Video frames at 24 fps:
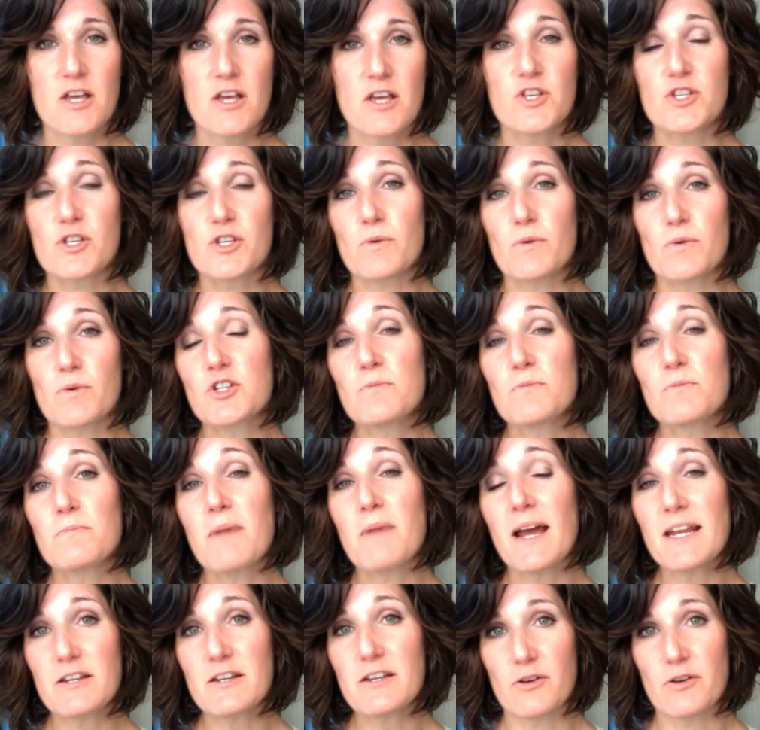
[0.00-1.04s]
So what you
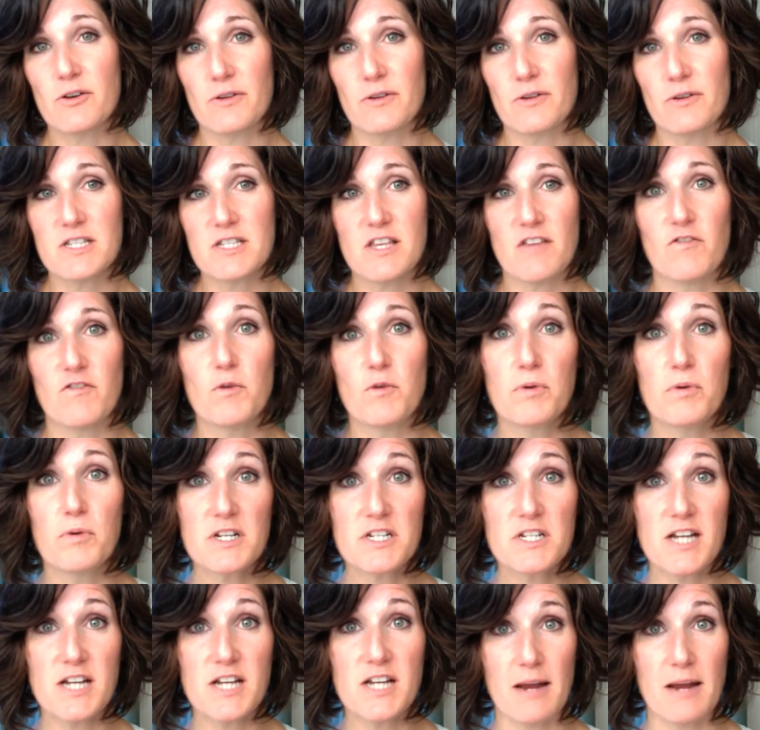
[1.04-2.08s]
might notice if you put a
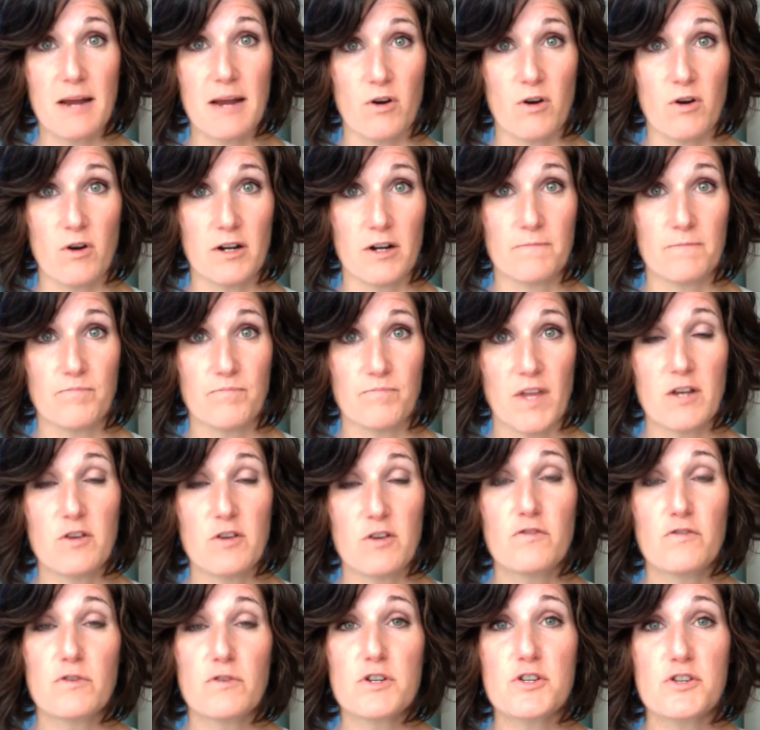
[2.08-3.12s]
timer on and you
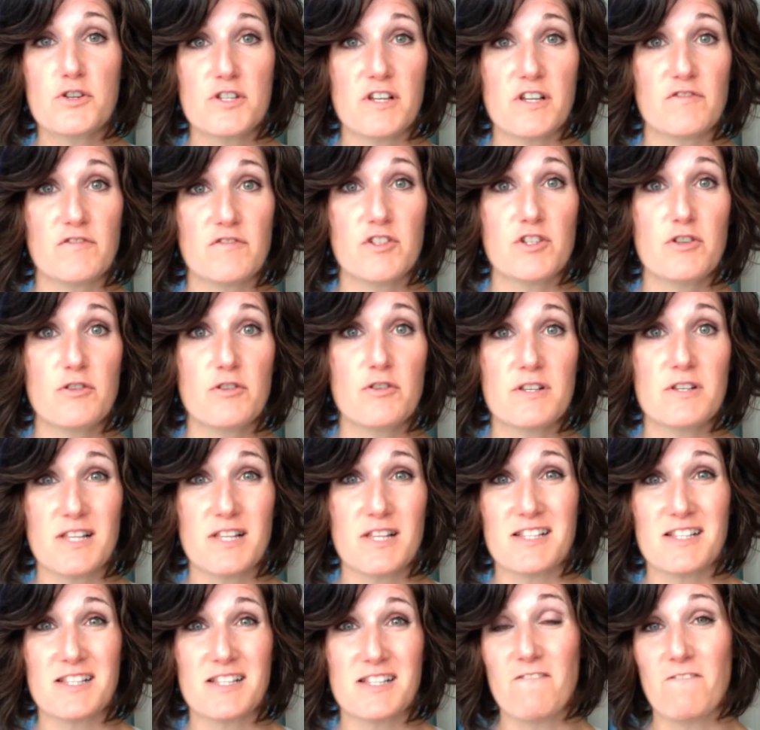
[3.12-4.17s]
force yourself to do this,
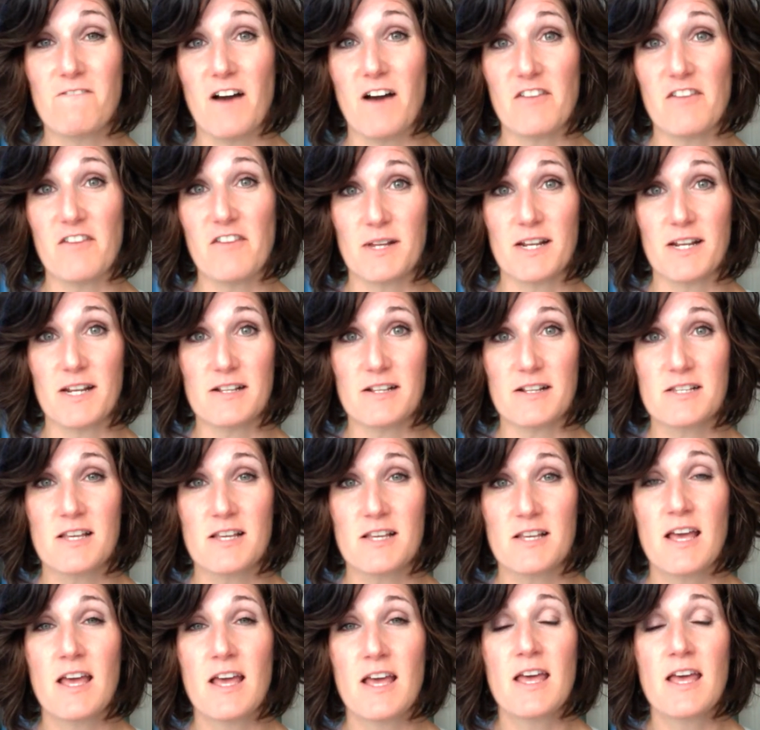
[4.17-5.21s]
let's say 5 minutes,
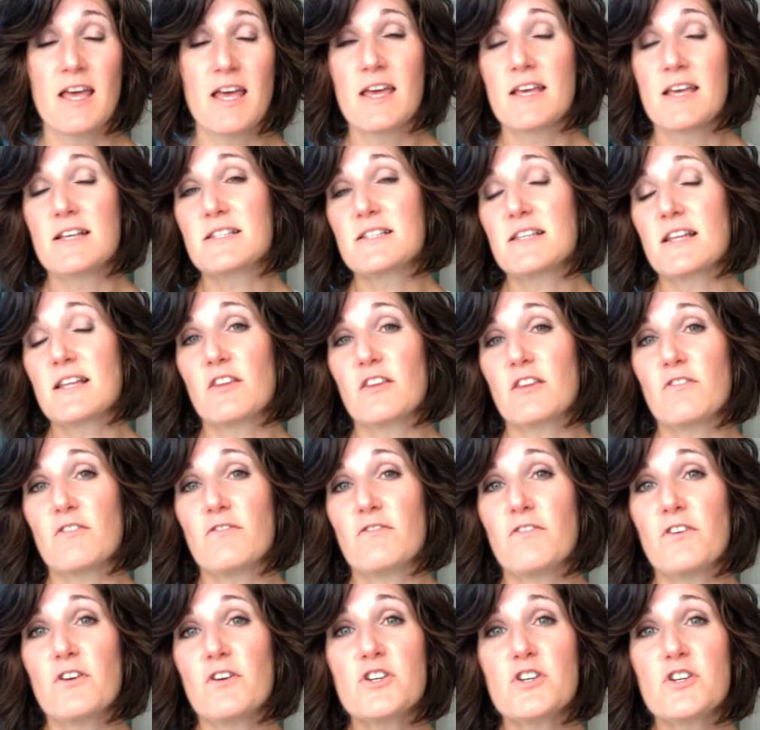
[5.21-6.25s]
is that the
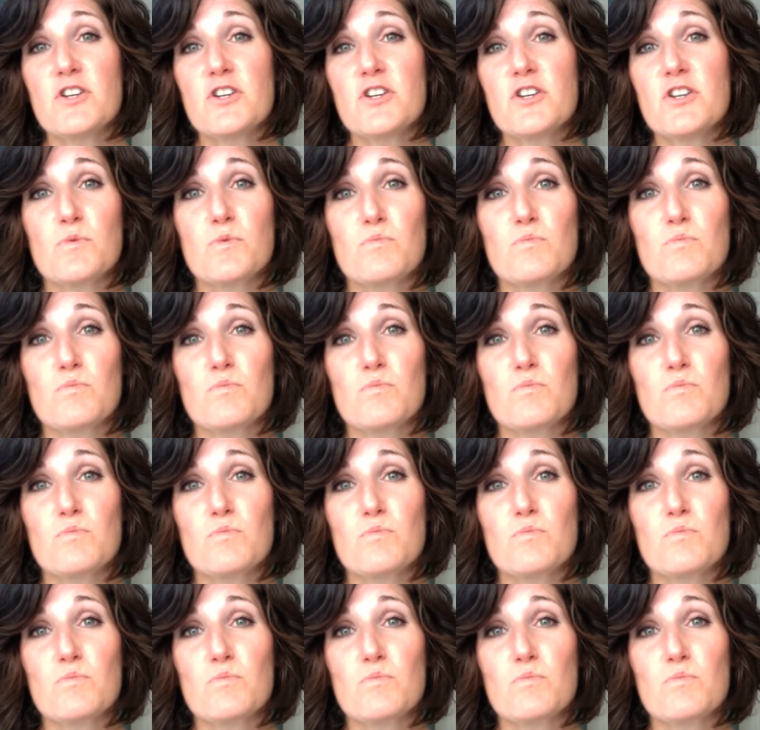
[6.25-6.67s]
first